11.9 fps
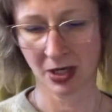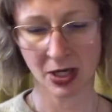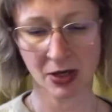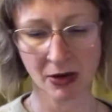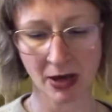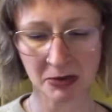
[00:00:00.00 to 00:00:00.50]

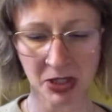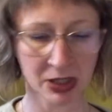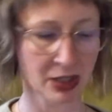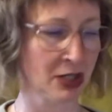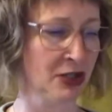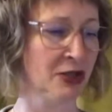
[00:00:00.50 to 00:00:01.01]
You know, I'm just
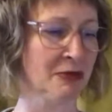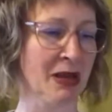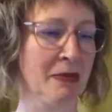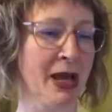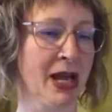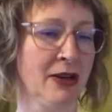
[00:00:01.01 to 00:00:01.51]
gonna do my
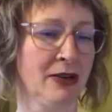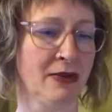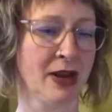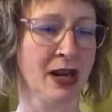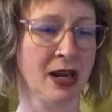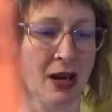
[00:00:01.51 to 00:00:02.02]
pattern
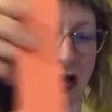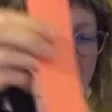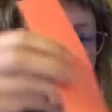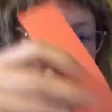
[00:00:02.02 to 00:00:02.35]
right here.